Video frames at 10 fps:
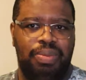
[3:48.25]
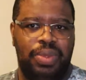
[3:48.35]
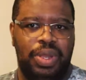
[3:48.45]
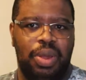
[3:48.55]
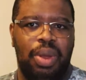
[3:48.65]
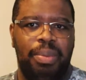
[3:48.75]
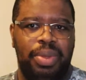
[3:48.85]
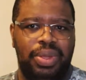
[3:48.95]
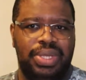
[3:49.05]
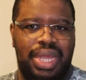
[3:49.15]

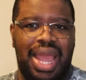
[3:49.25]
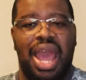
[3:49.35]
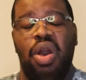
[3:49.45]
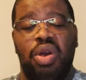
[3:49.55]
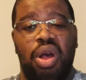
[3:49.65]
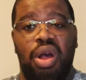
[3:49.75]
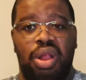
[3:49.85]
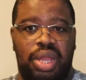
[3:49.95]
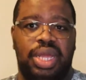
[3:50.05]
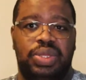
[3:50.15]
abusing
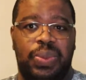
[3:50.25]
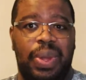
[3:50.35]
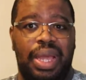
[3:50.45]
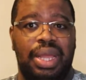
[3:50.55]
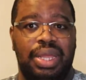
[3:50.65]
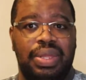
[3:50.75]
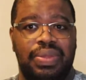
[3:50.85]
alcohol as well.